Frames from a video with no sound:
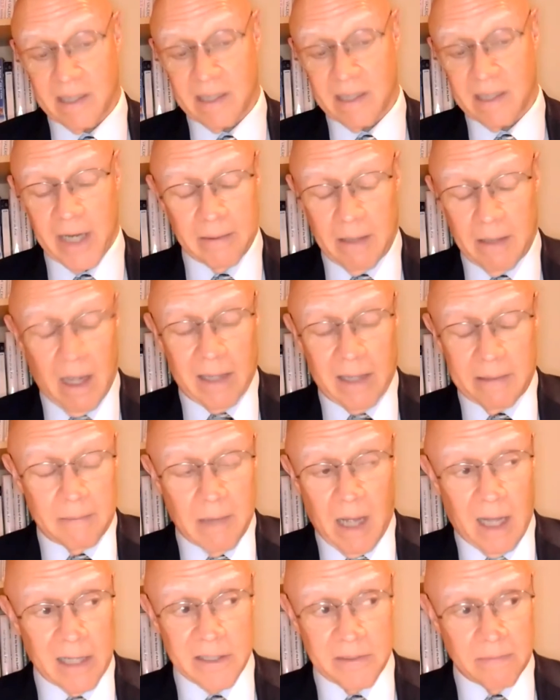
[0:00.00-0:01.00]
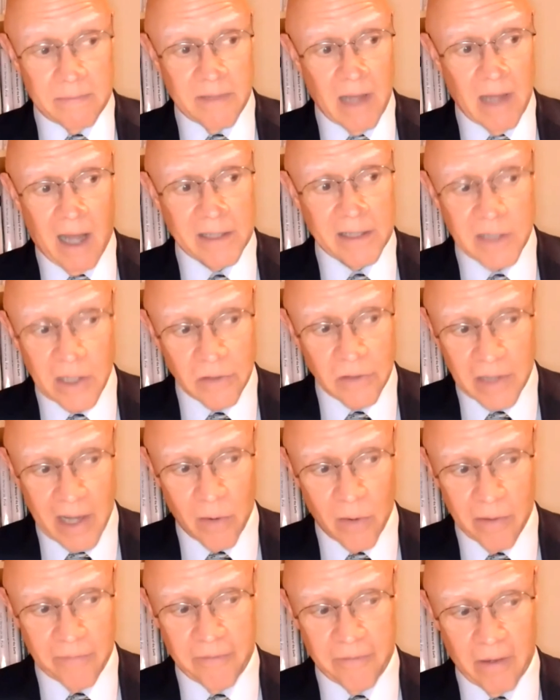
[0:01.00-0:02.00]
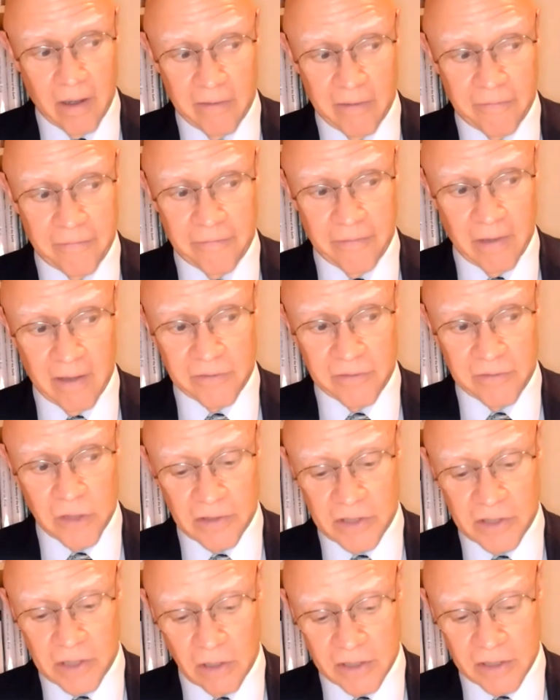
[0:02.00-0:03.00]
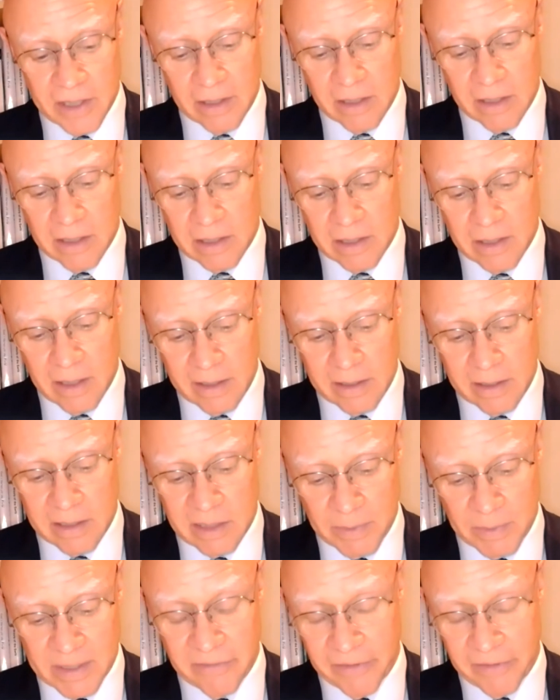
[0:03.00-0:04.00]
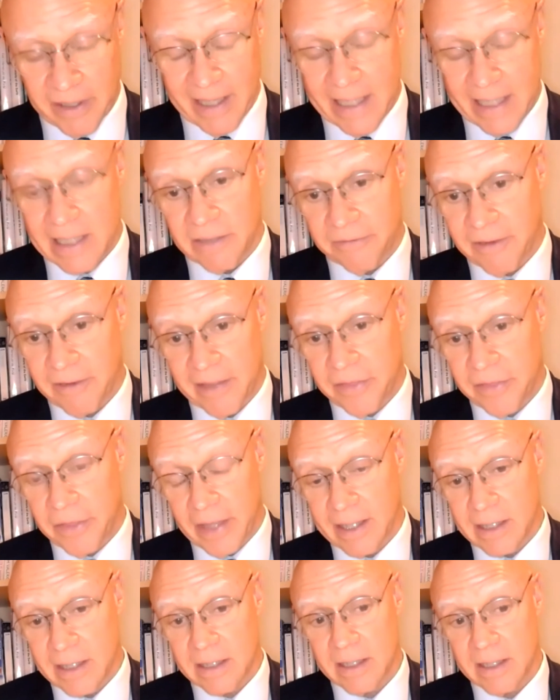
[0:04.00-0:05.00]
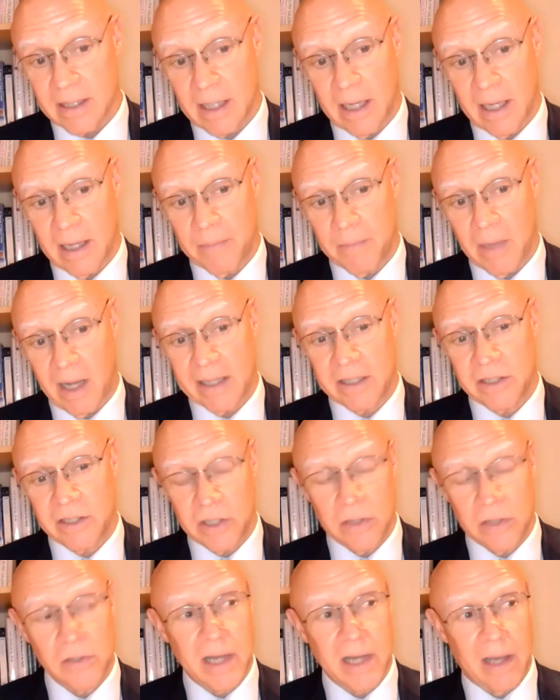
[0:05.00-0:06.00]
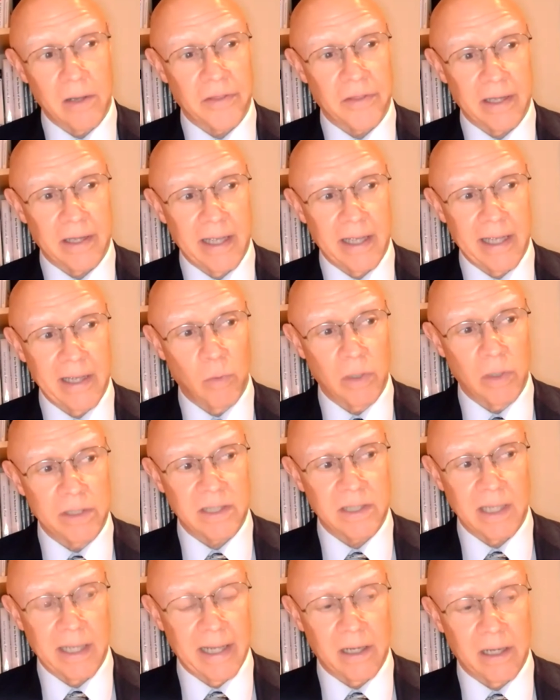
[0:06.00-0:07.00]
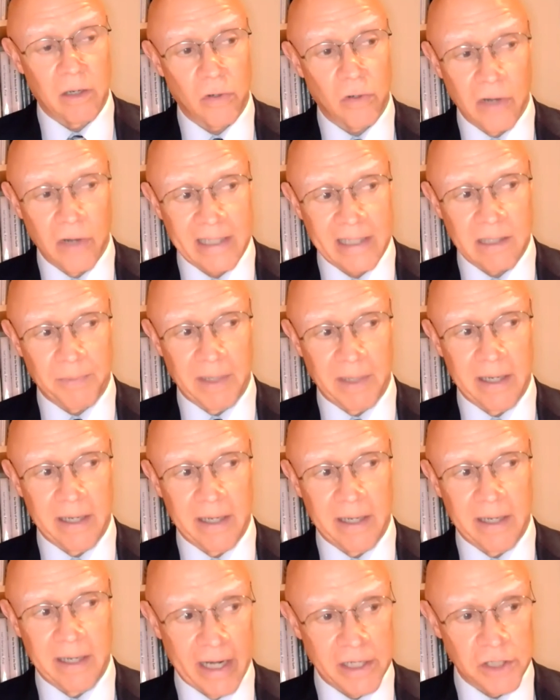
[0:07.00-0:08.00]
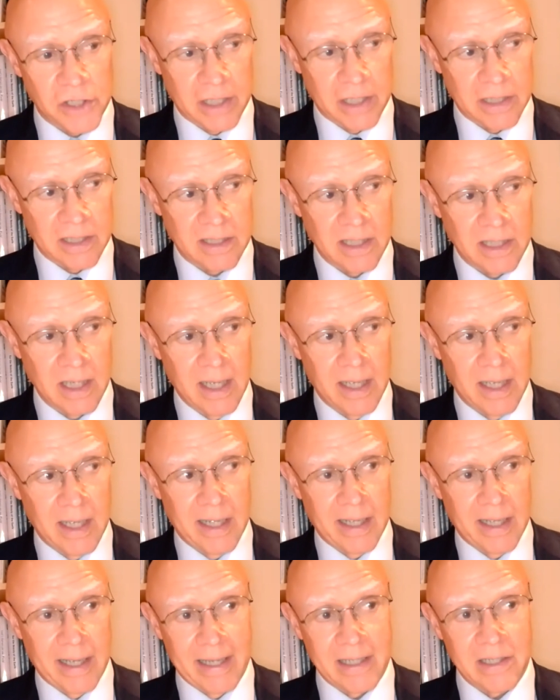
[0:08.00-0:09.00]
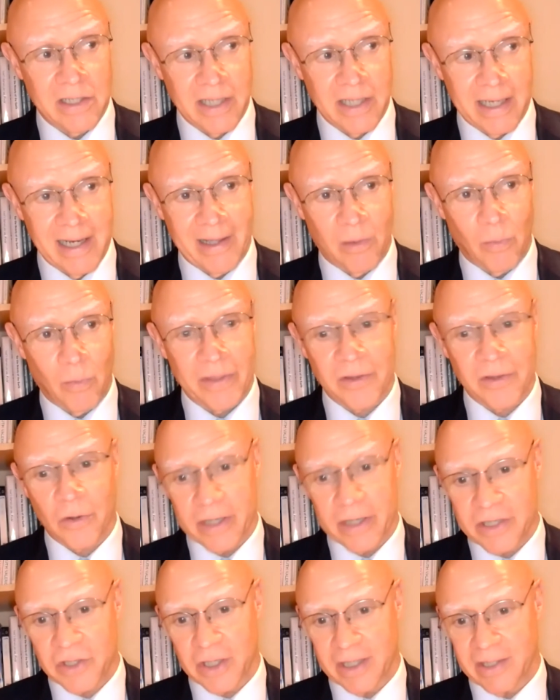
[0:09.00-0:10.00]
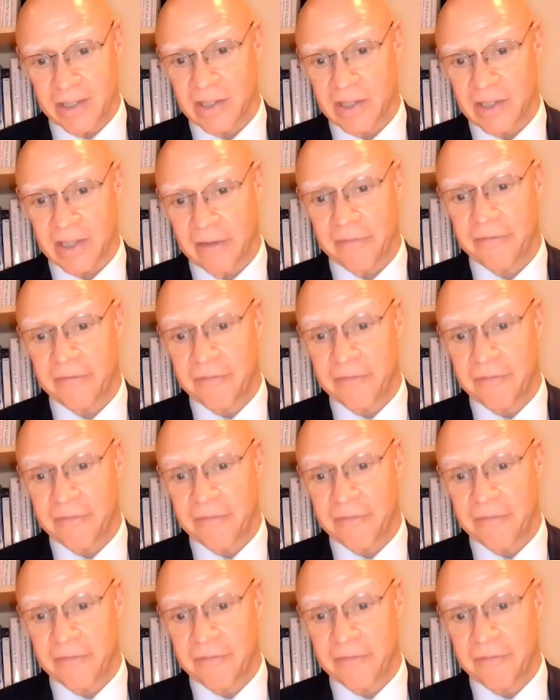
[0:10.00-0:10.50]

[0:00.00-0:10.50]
I mean, I I I, I don't know of, of, of John Stott and specifically interfaith things. Um, I do know that he was incredibly gracious in dealing with Christians of